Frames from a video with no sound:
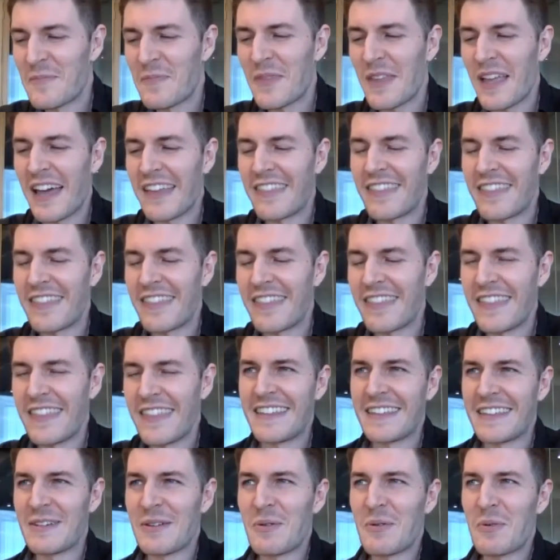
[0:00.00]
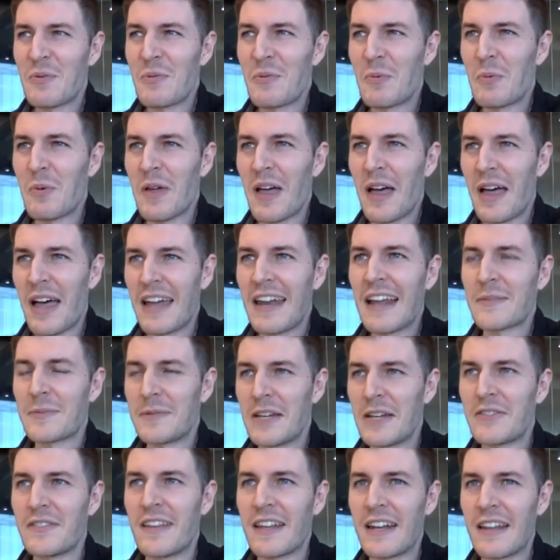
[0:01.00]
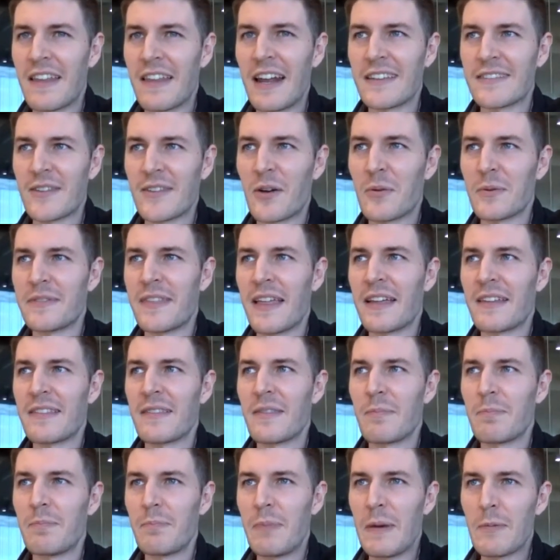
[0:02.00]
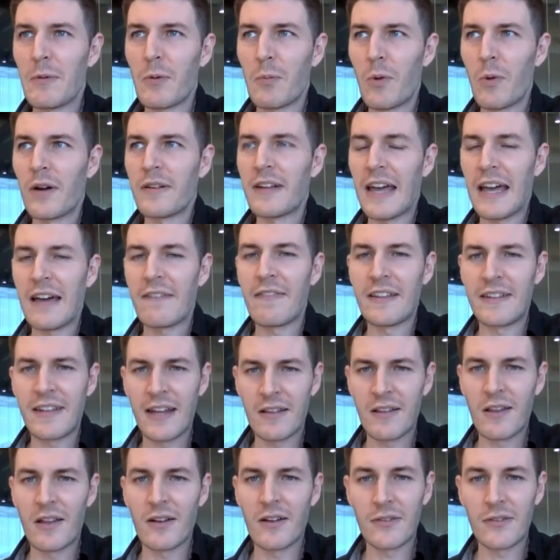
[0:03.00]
I think an expectation that I saw was that people want to have that dialogue